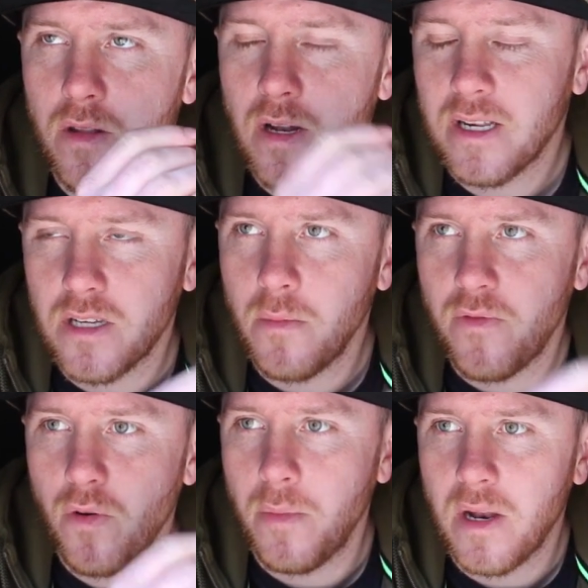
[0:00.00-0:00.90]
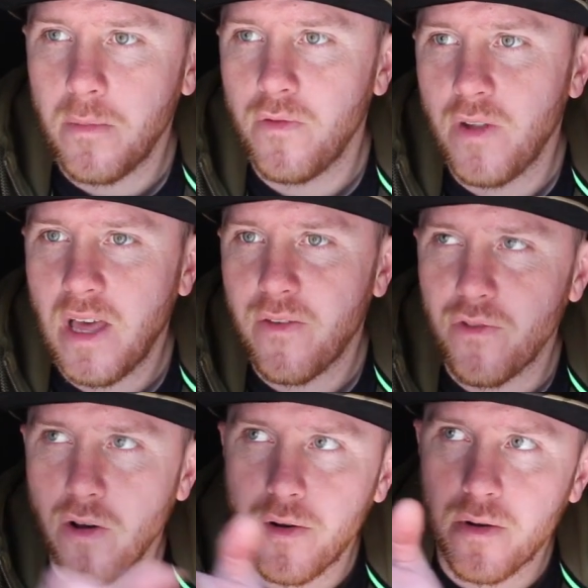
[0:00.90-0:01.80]
last night before bed I moved the left
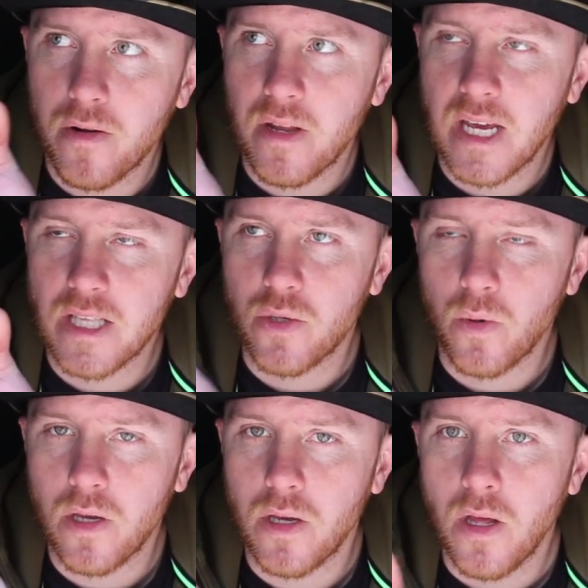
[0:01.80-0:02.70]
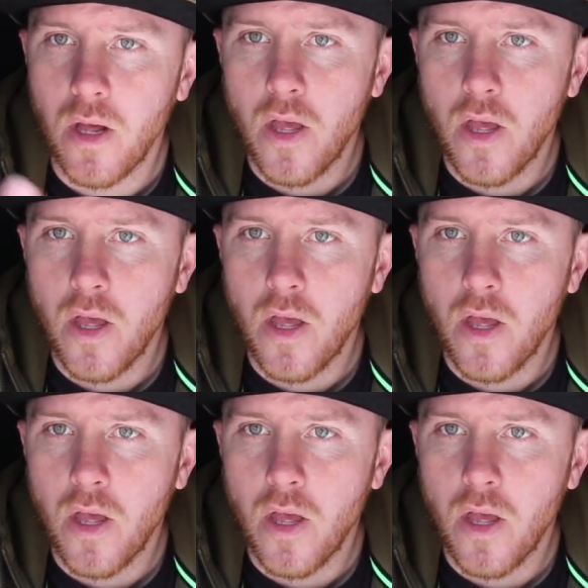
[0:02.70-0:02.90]
rod into a